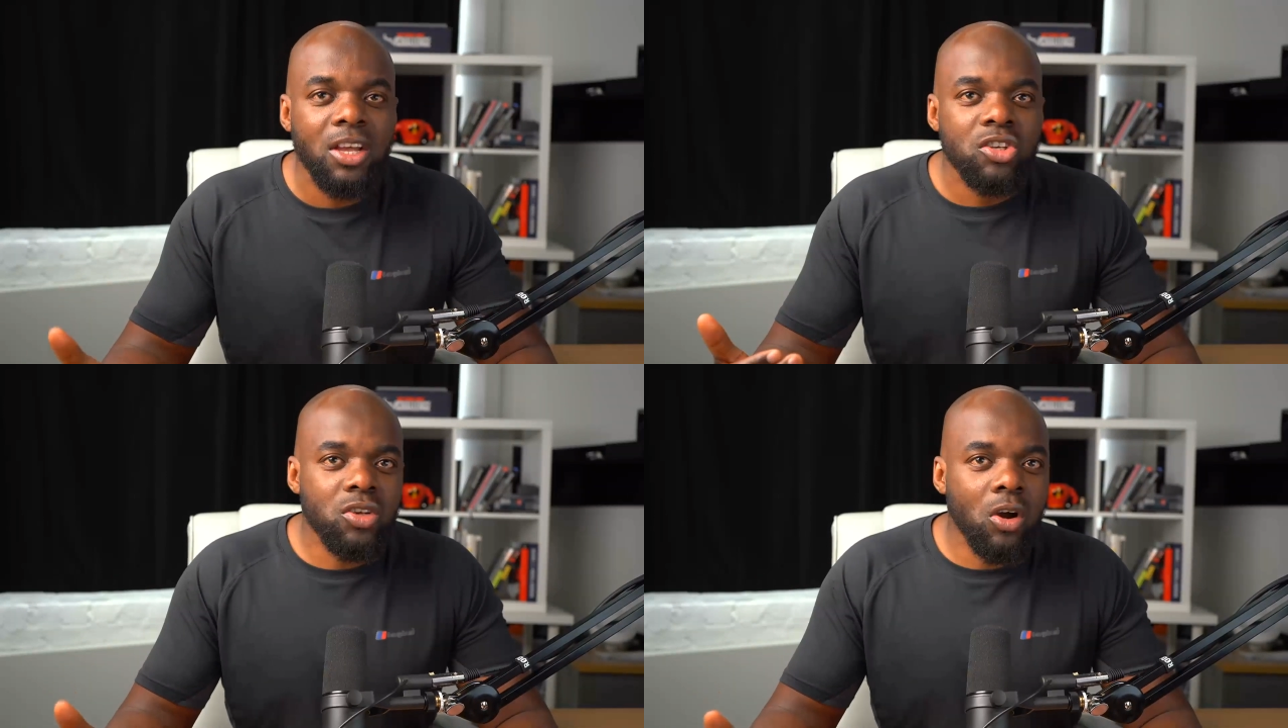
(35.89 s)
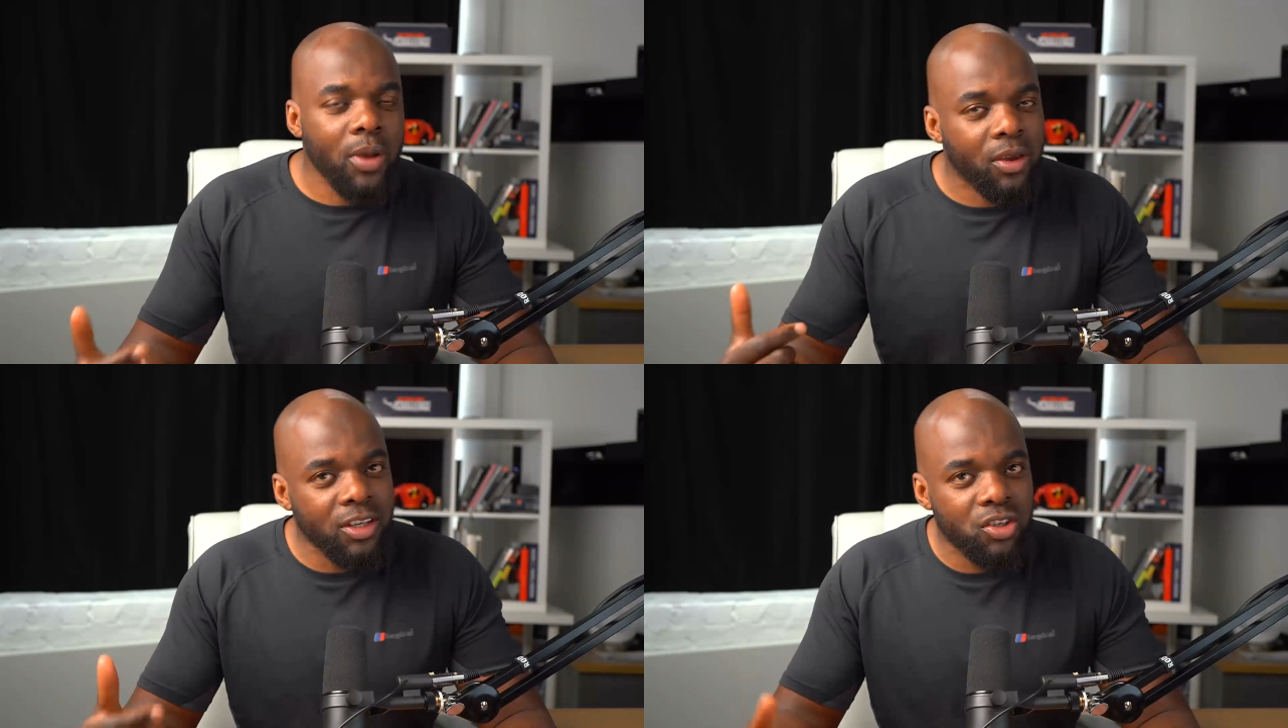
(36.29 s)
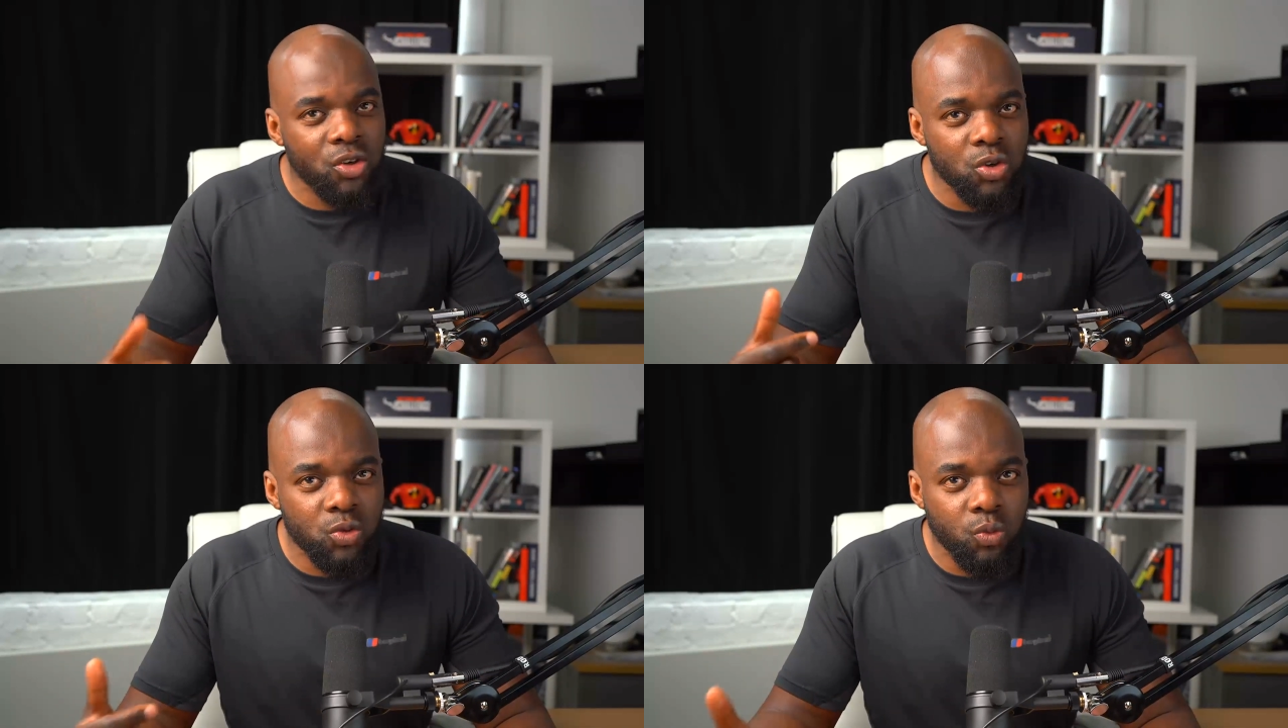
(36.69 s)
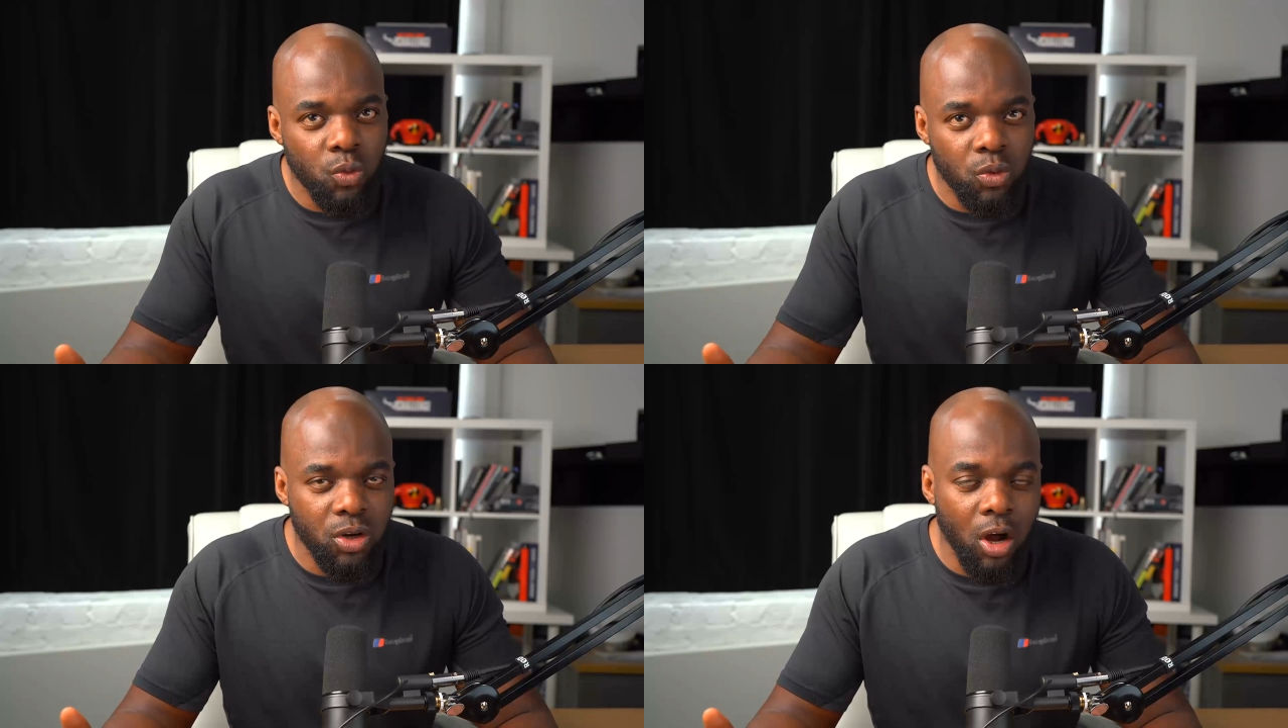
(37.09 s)
So we're going to use
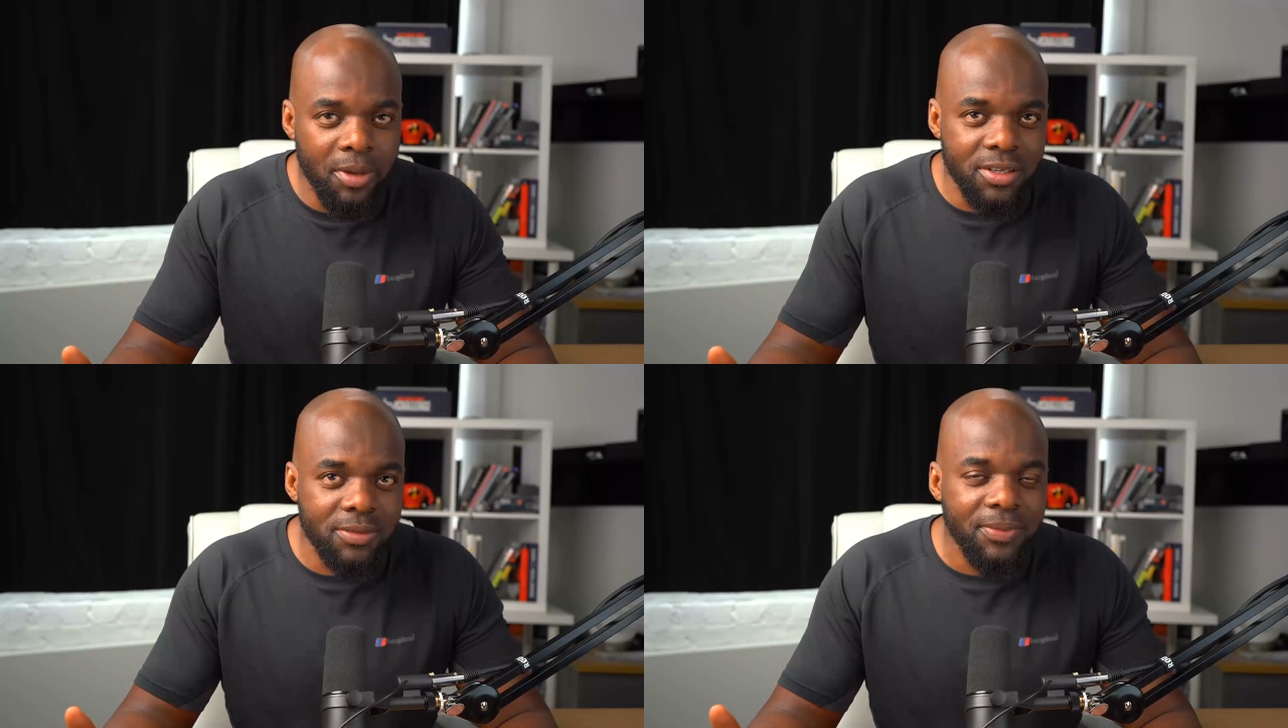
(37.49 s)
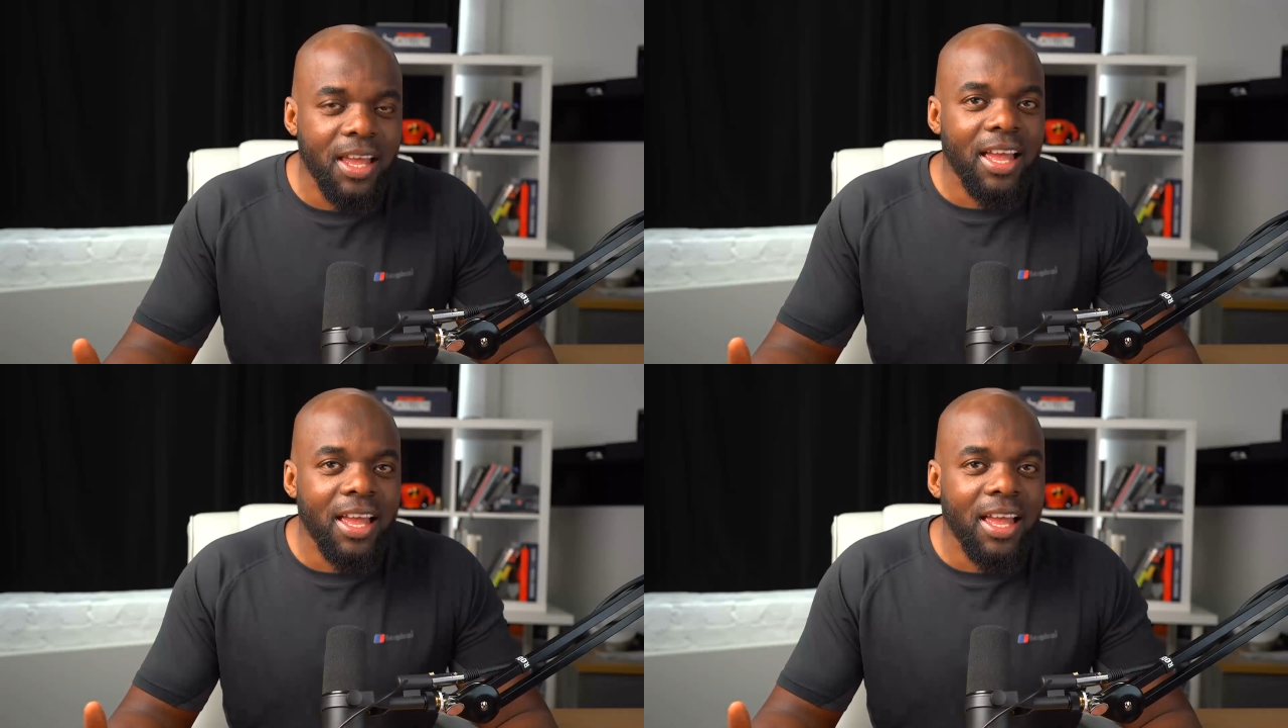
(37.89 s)
WooCommerce.